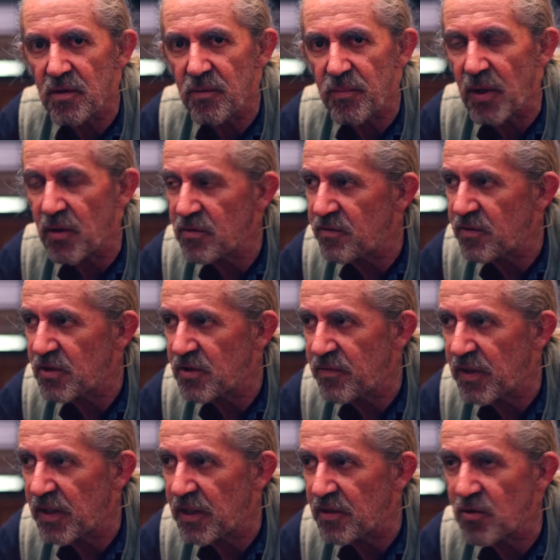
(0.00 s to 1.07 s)
about which we
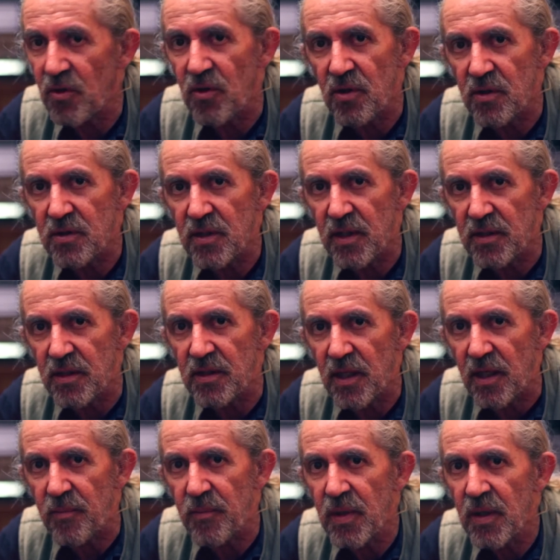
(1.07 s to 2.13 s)
had heard at the time.